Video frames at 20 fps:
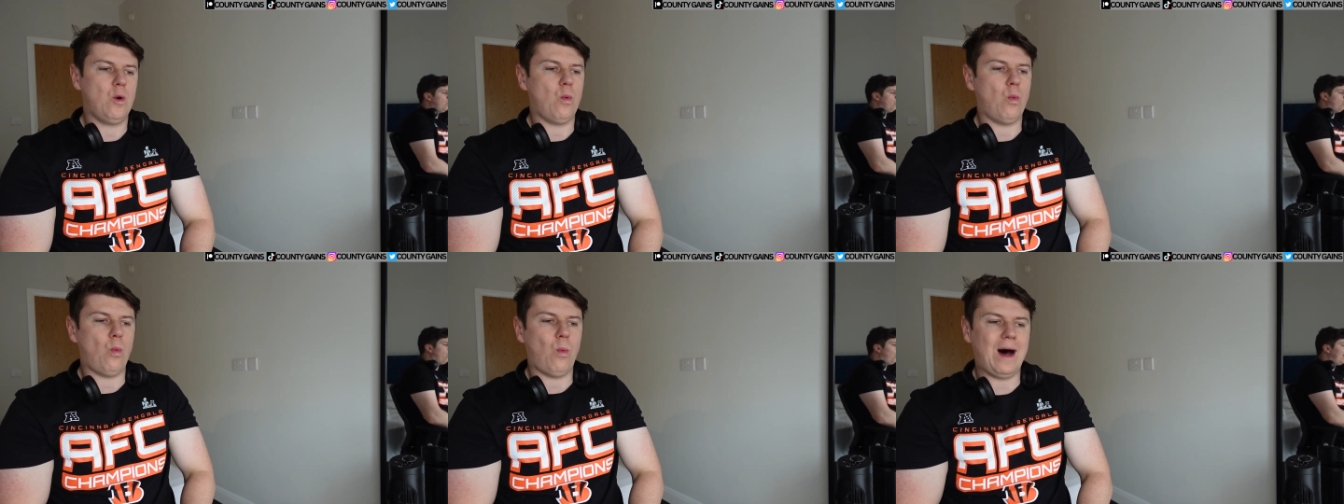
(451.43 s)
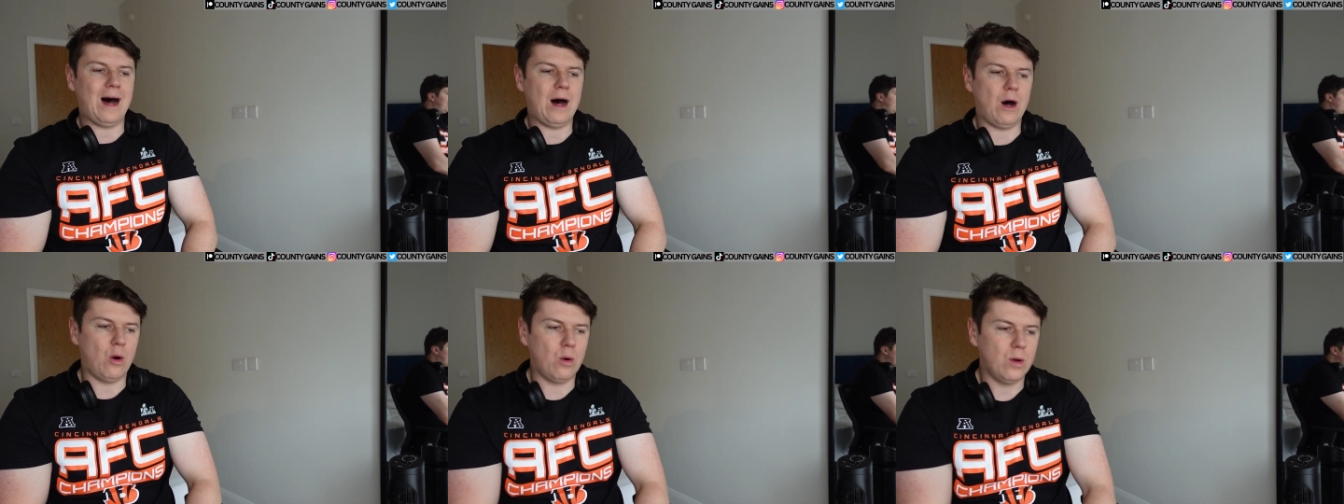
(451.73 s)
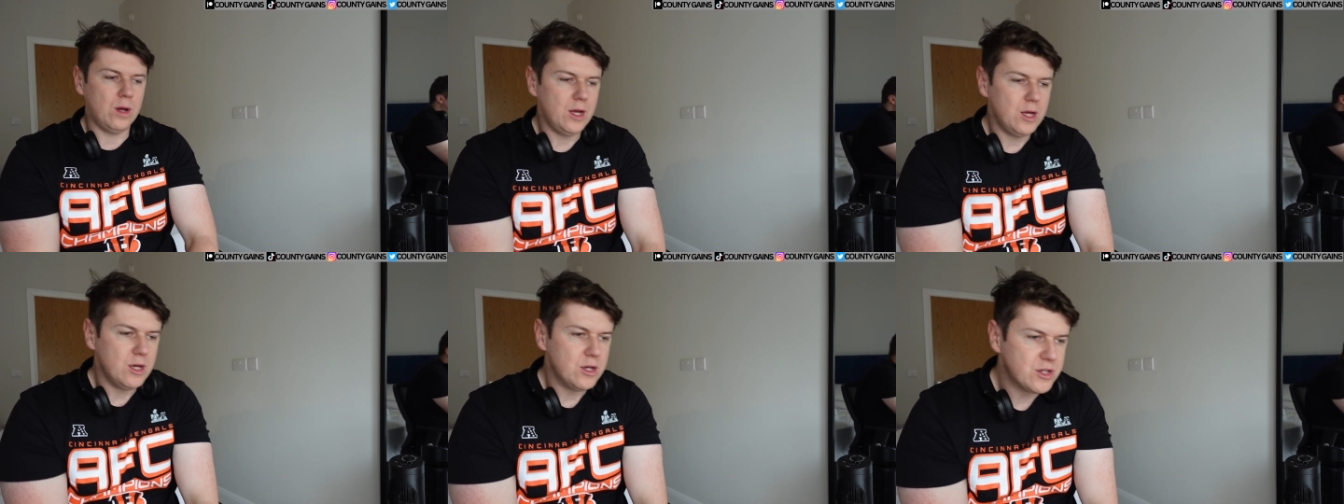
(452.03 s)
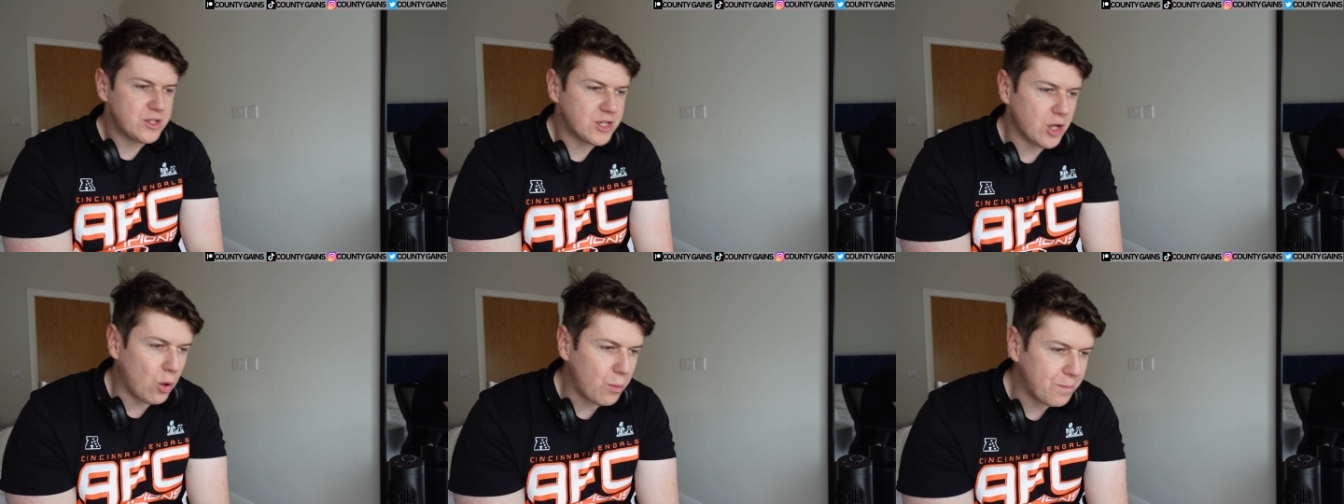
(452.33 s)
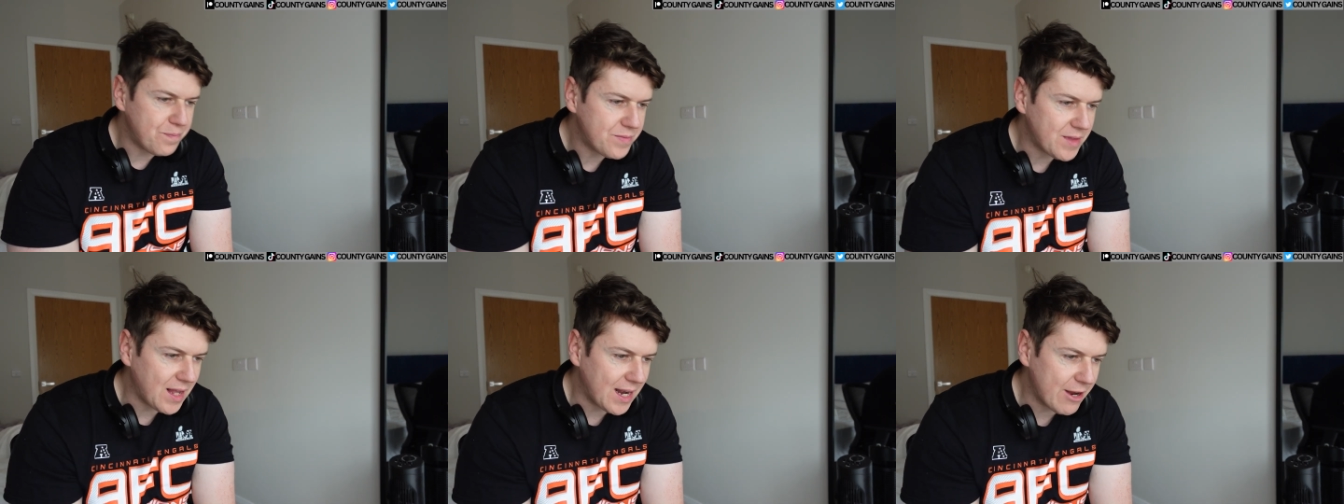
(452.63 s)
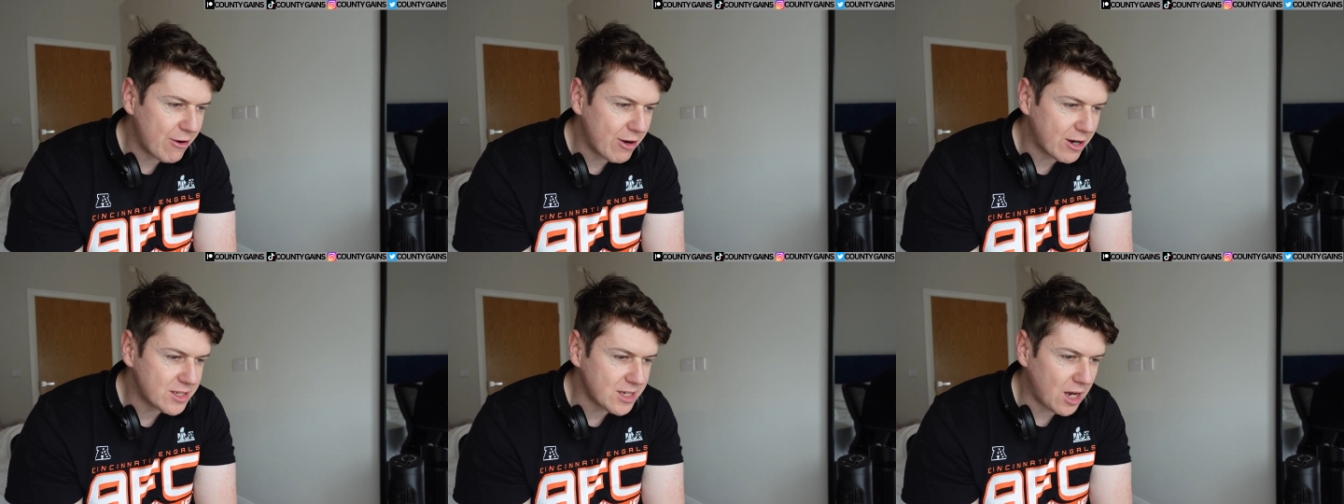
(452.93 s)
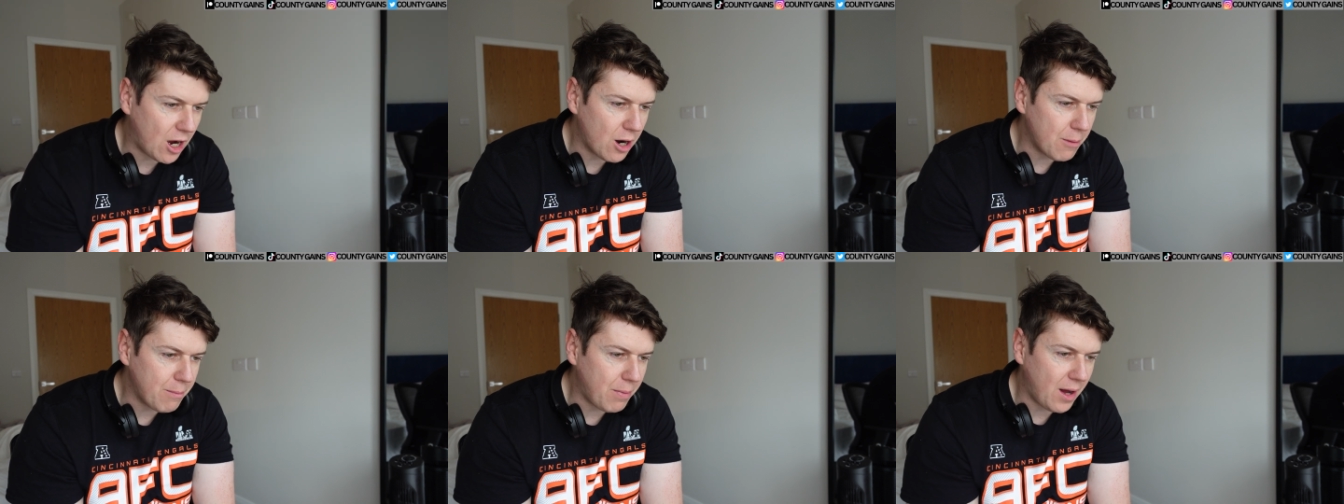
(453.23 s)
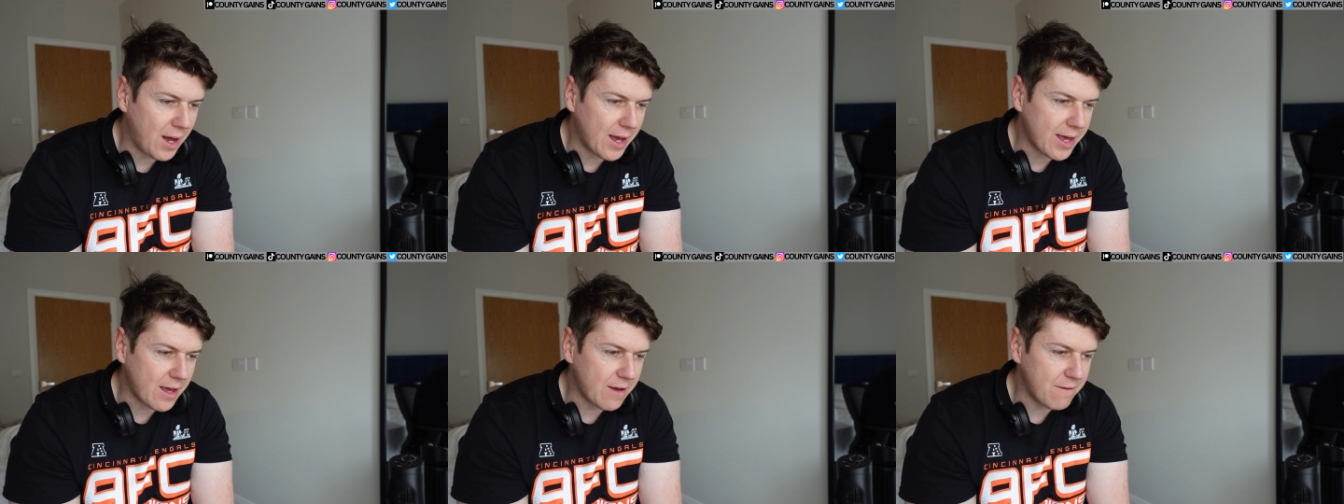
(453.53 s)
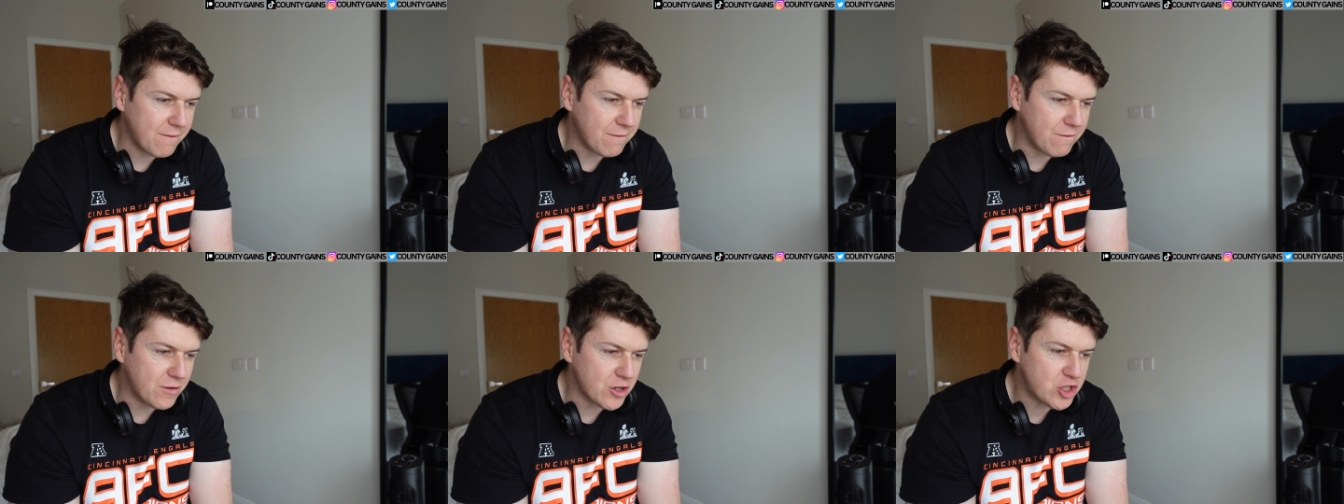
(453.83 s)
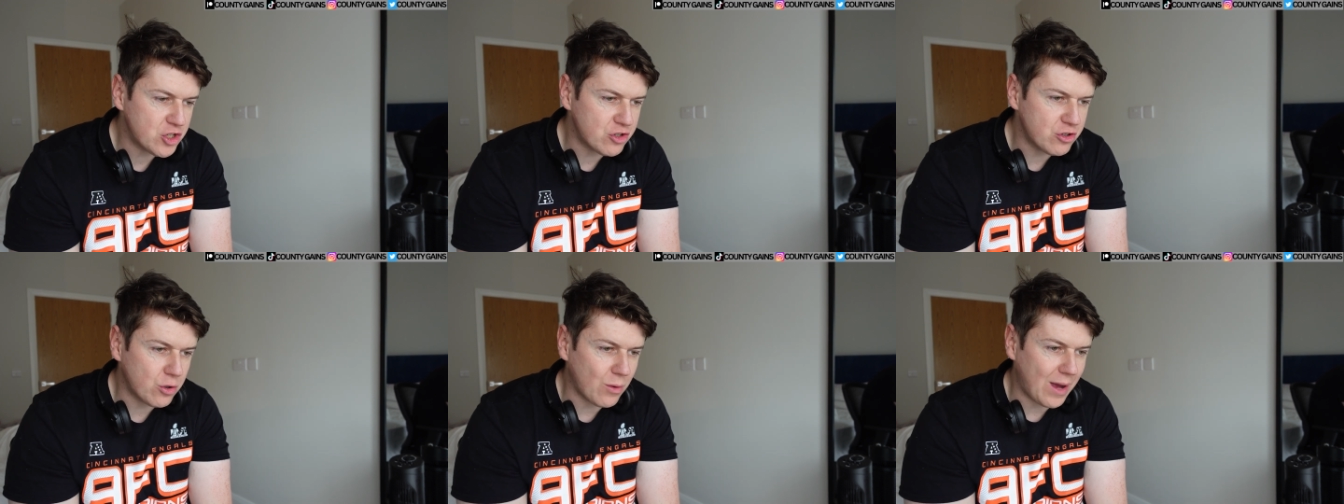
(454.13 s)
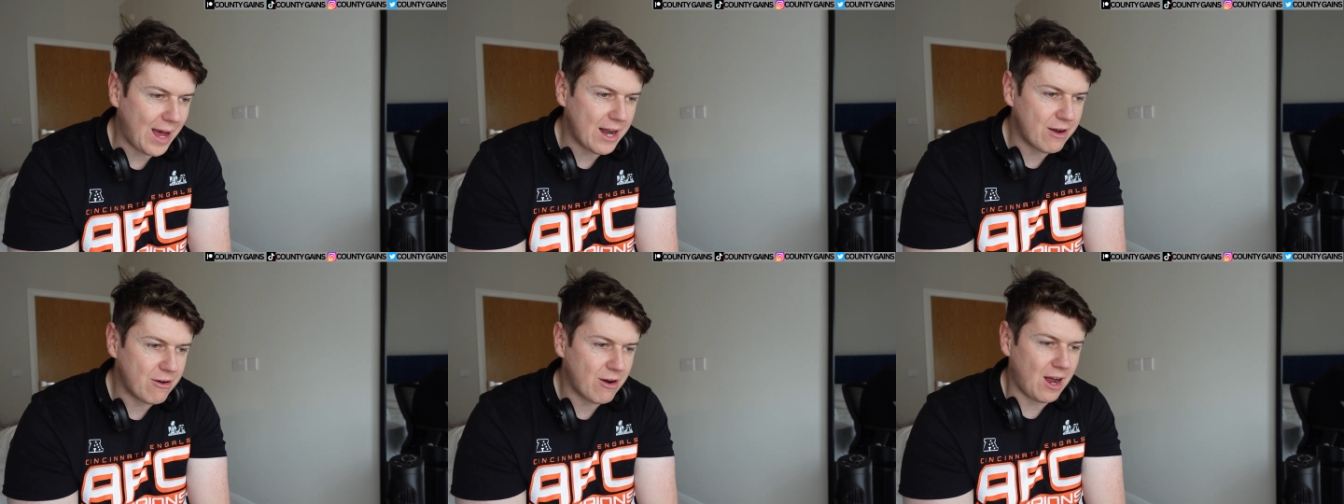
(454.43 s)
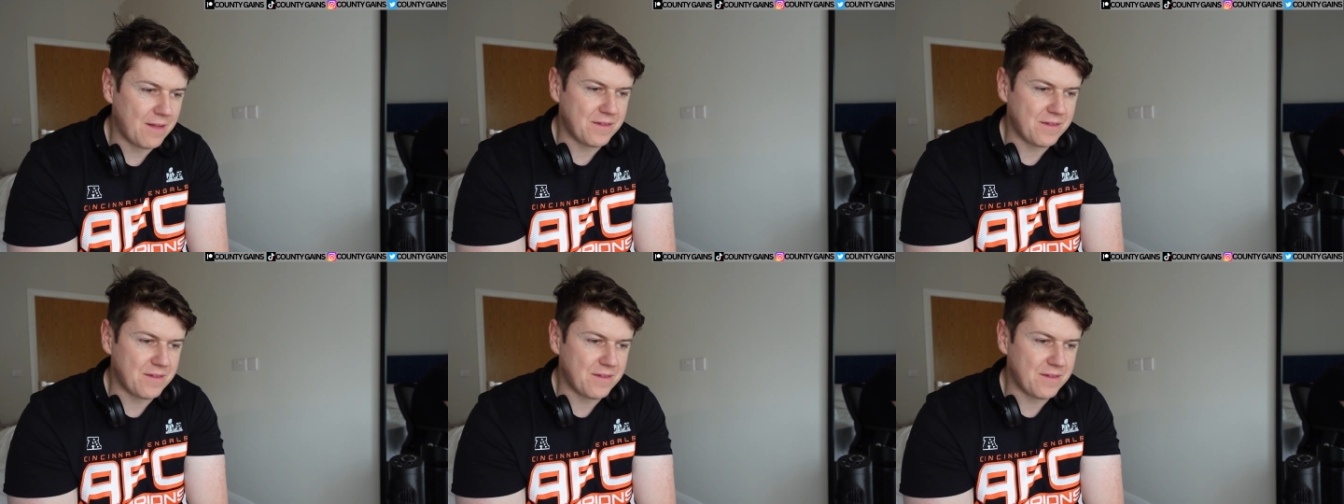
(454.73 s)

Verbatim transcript: wow. So, the lyrics are by Vishnu Edder,